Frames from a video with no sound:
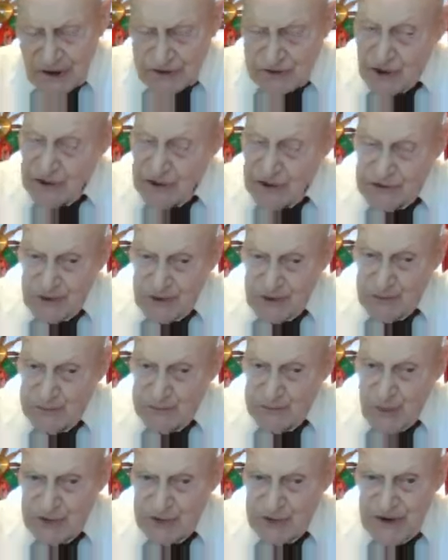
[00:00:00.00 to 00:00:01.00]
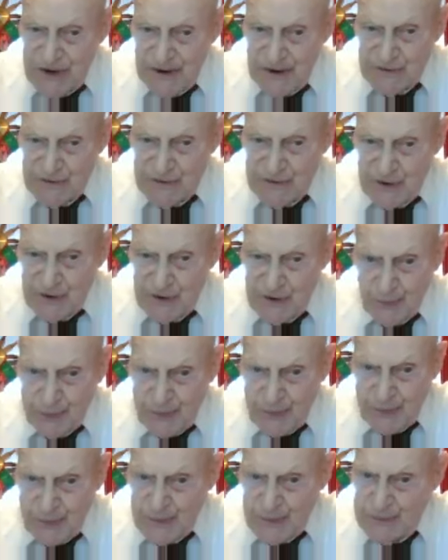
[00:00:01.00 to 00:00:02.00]
gosh knows a most dangerous
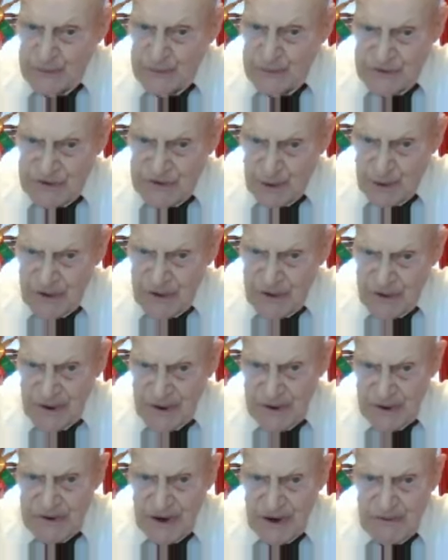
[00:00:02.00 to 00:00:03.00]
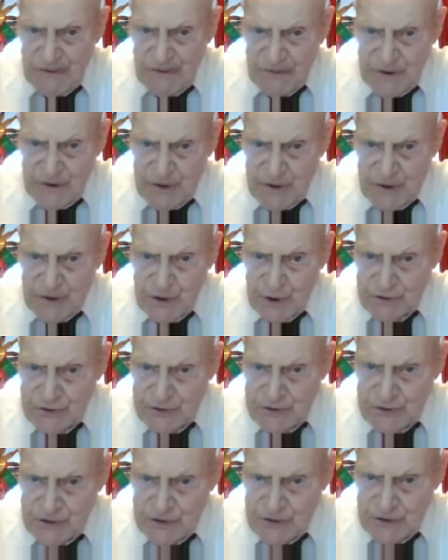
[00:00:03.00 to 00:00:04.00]
weapon, which I'm glad we never
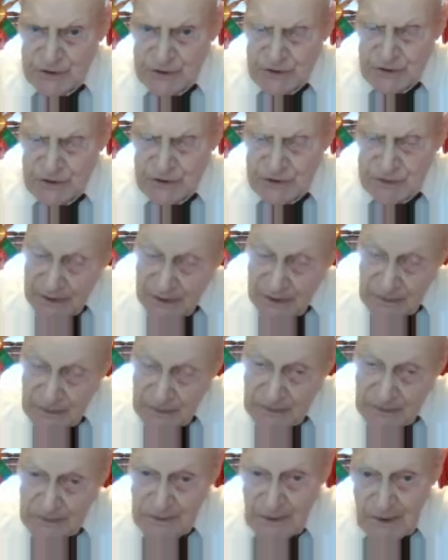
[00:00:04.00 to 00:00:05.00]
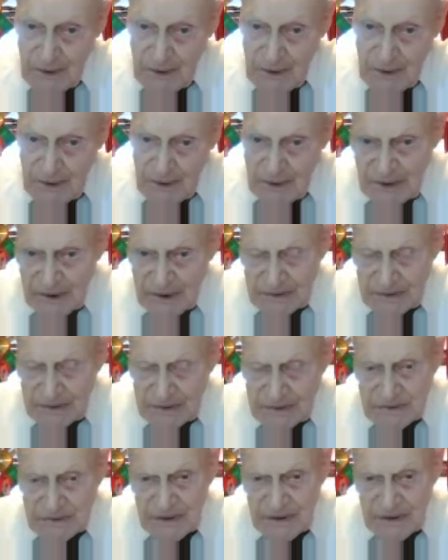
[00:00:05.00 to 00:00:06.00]
used in, well,
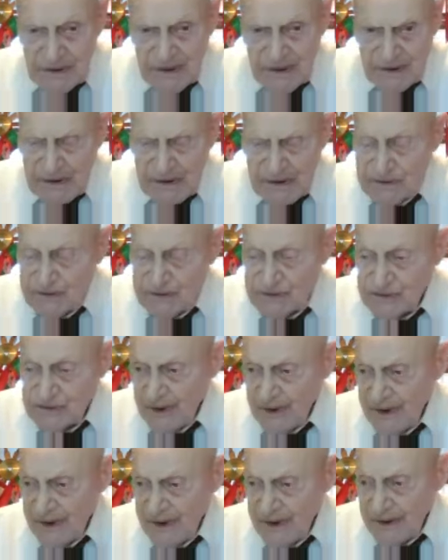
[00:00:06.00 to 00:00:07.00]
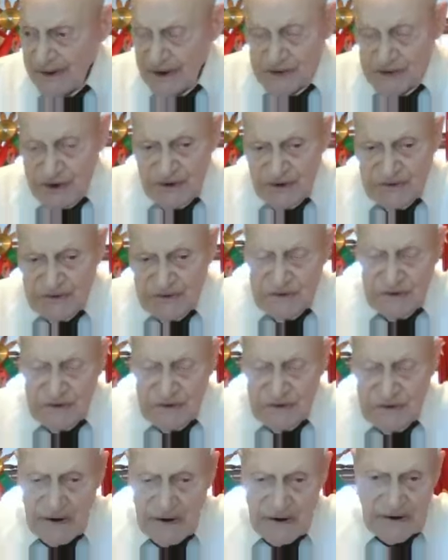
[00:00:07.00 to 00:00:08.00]
in any to any extent
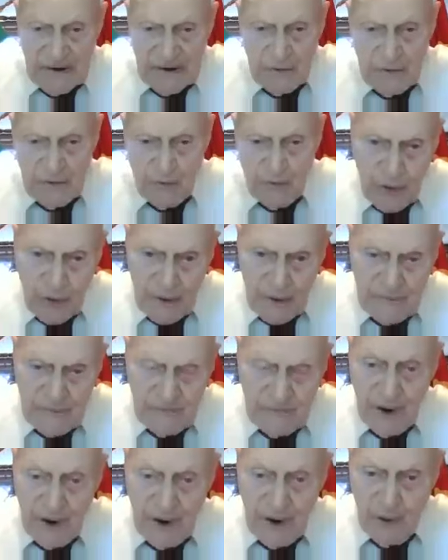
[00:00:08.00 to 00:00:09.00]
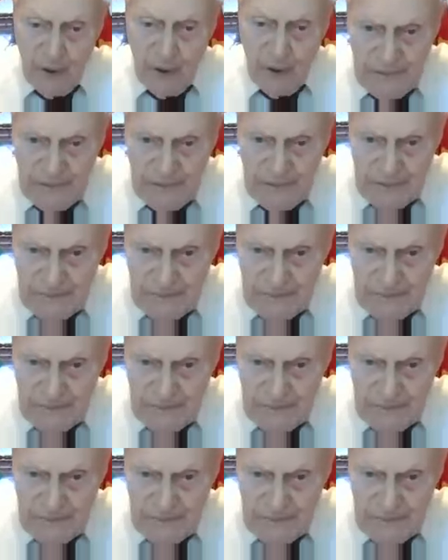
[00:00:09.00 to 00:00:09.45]
in any war environment.